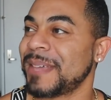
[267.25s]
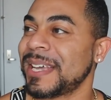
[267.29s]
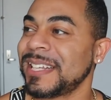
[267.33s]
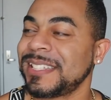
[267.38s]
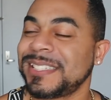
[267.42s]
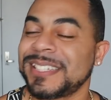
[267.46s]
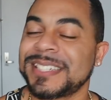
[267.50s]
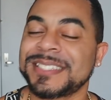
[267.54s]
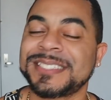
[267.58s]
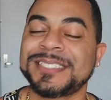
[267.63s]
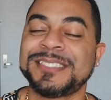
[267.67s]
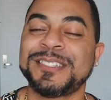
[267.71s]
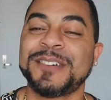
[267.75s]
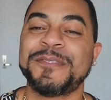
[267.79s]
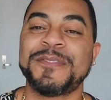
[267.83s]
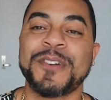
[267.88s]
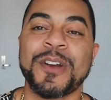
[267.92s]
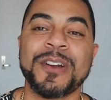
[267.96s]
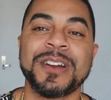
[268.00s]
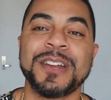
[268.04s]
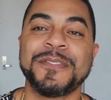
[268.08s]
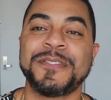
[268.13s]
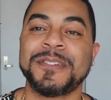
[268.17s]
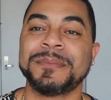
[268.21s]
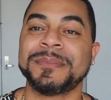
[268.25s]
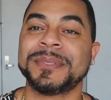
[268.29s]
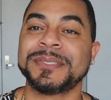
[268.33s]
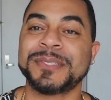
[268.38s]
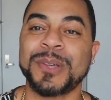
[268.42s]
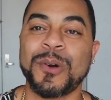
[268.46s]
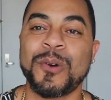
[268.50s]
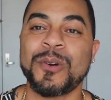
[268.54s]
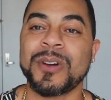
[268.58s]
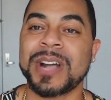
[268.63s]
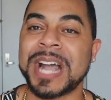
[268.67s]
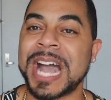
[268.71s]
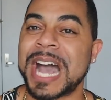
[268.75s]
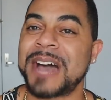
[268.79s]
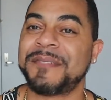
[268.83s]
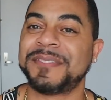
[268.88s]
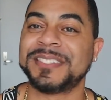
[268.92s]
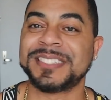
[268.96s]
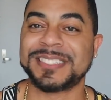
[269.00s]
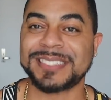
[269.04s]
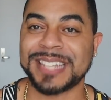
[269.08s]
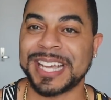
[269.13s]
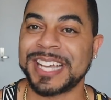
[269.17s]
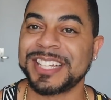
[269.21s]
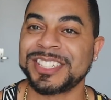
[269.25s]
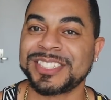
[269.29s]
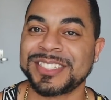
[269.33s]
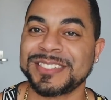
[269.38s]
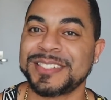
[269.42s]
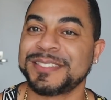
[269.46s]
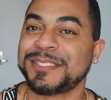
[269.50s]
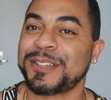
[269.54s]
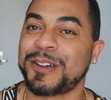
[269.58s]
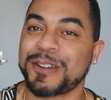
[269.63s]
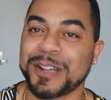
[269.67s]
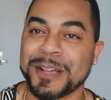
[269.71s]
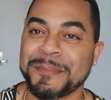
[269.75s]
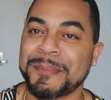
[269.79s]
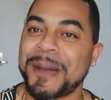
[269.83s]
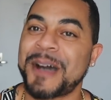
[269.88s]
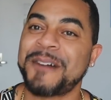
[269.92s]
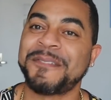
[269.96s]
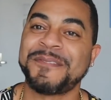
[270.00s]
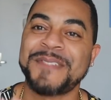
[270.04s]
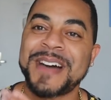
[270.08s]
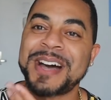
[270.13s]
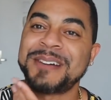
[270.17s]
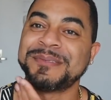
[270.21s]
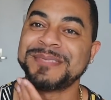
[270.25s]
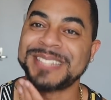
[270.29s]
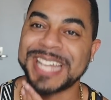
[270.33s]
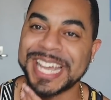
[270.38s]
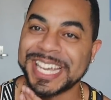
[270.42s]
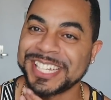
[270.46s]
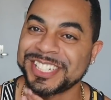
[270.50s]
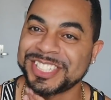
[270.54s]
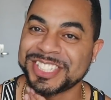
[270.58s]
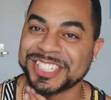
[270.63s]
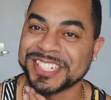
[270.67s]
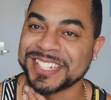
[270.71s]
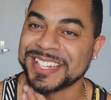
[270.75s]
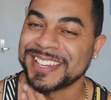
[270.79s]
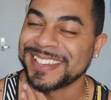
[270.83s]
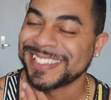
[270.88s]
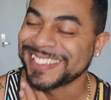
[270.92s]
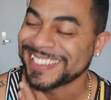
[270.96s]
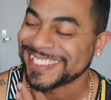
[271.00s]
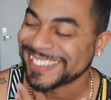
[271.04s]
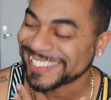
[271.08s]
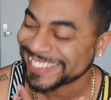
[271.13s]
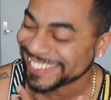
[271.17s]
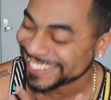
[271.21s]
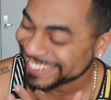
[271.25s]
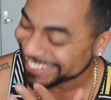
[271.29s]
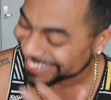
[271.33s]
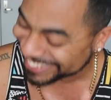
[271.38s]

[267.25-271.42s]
They just diverted from this whole conversation and talking about foundation.